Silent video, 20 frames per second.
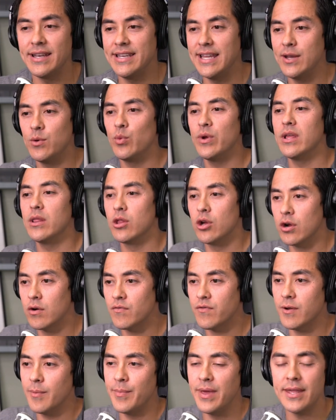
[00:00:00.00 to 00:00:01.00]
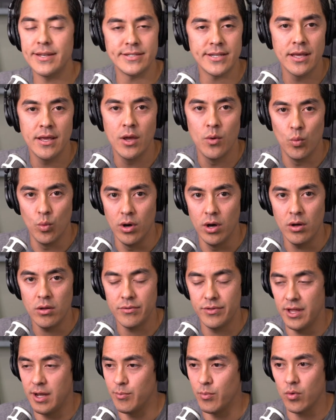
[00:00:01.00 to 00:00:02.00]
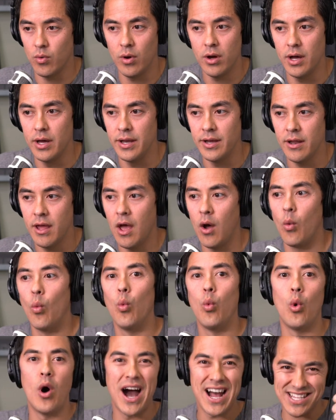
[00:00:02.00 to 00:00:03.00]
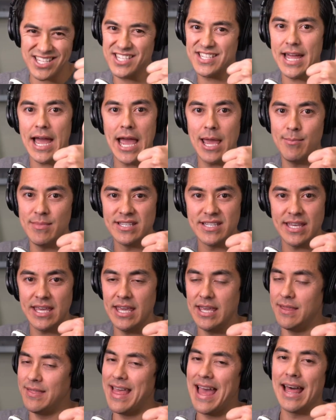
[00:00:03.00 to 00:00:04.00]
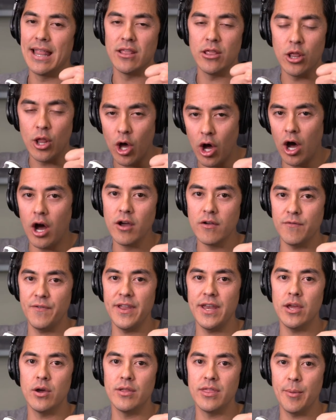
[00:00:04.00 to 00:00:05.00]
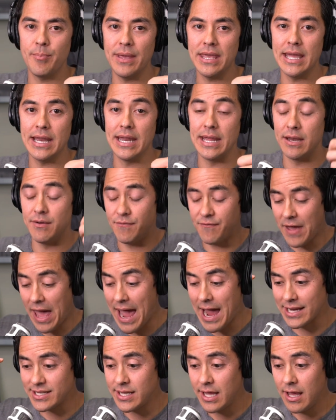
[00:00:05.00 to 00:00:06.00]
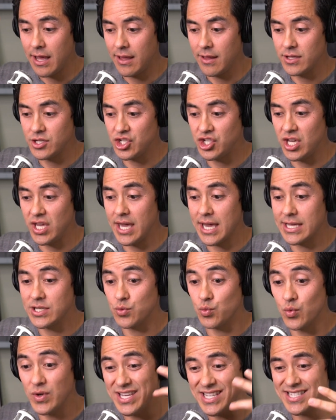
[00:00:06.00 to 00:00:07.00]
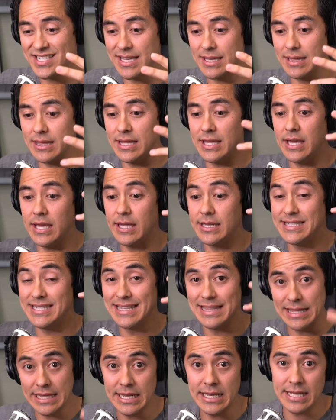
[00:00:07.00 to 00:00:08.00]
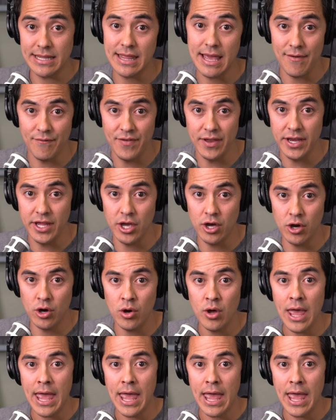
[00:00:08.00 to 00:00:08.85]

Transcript: did we learn from it? Well, number one, watch time is key. That long video in the beginning. In fact, she has recently deleted that video,